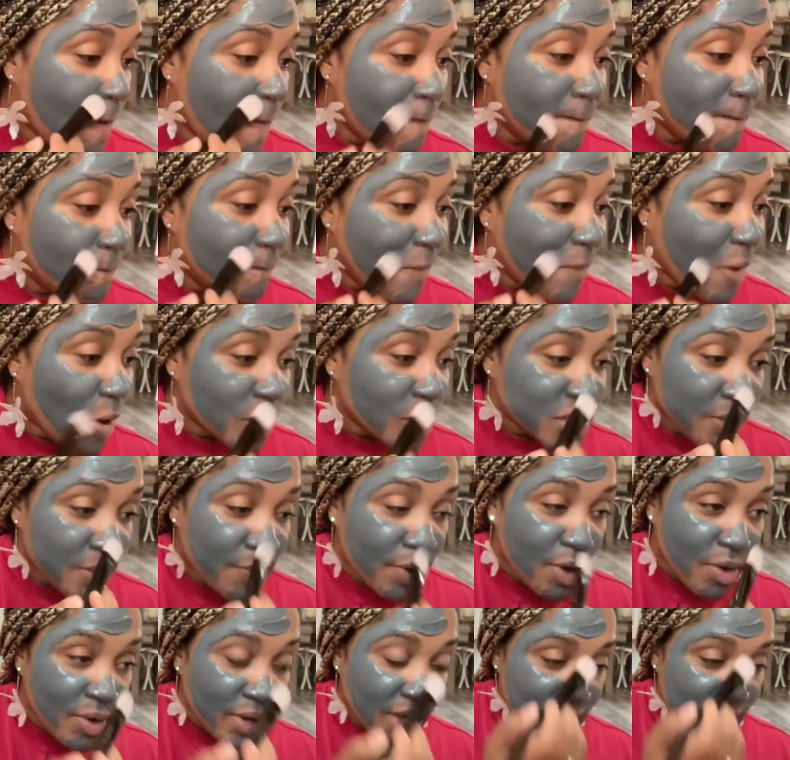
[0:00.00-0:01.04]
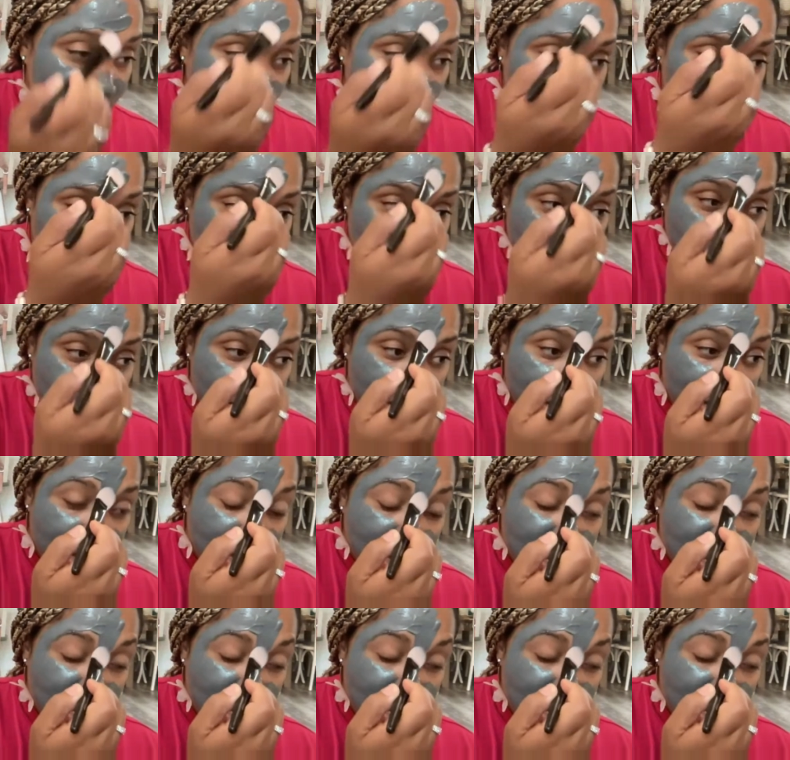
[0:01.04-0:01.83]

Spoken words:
multiple in a week.